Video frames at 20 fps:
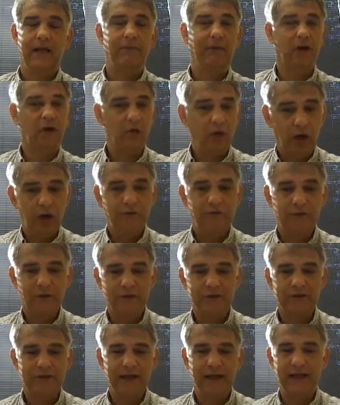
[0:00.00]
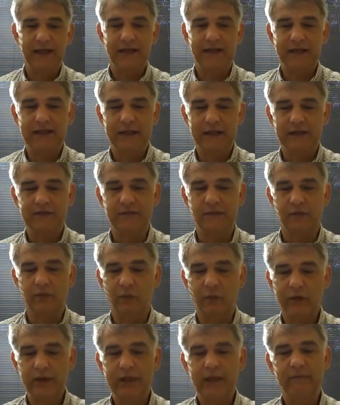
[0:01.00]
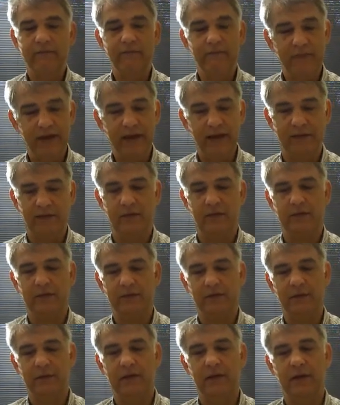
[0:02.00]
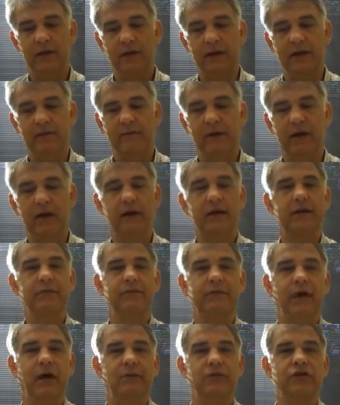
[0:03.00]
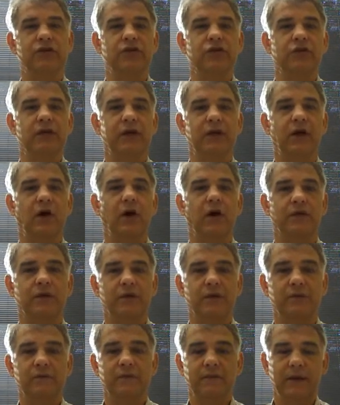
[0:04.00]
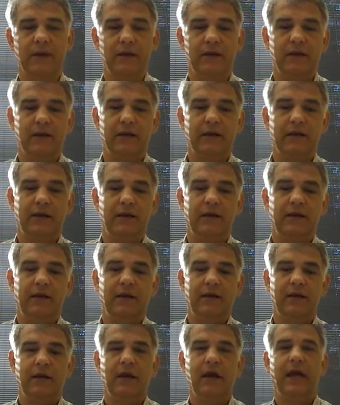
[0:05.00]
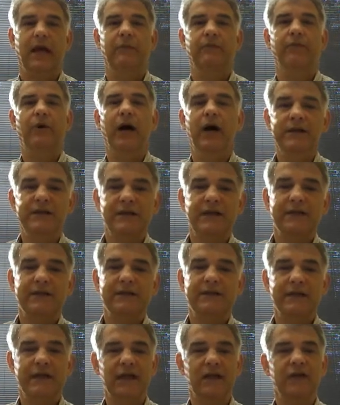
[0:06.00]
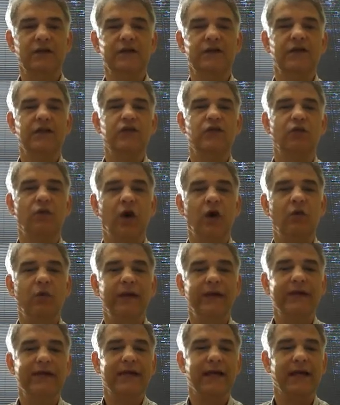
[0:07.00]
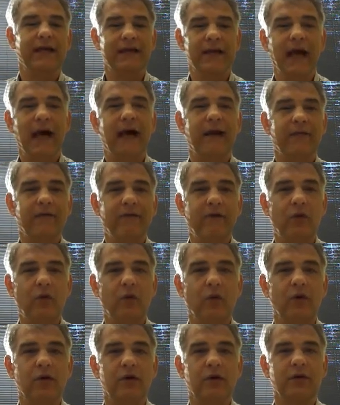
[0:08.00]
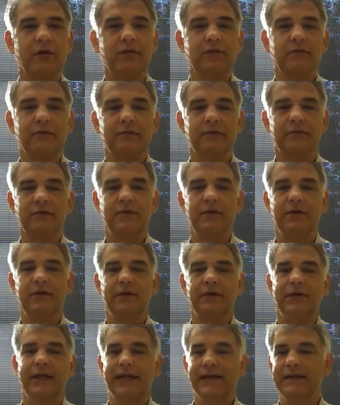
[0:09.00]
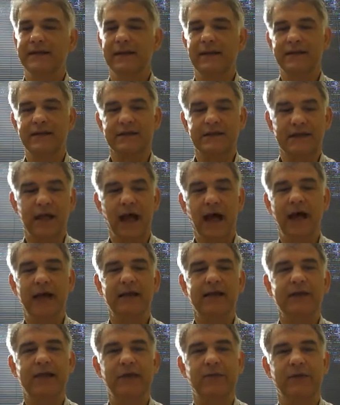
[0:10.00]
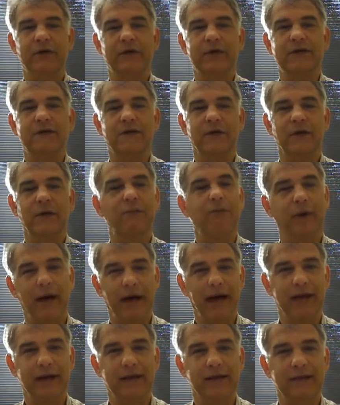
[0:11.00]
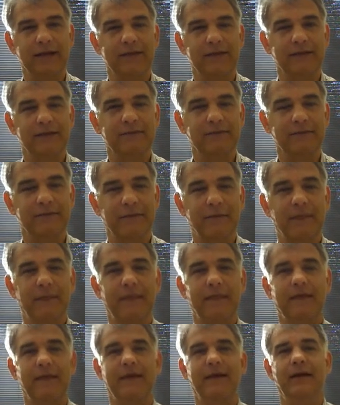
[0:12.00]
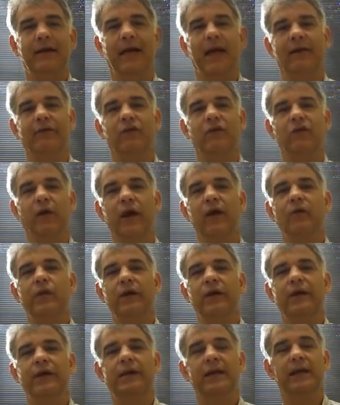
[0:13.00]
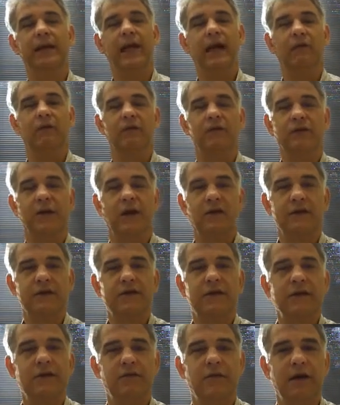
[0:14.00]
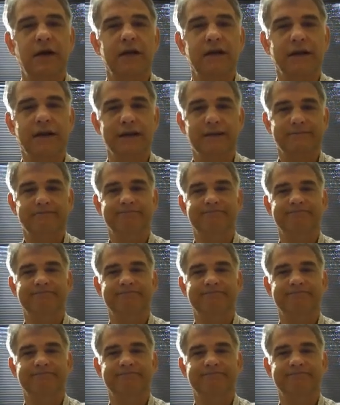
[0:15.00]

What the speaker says: My quote for today is from William Feather, an American publisher and author. A budget tells us what we cannot afford. It does not keep us from buying it. Have a great weekend, and I will talk to you Monday.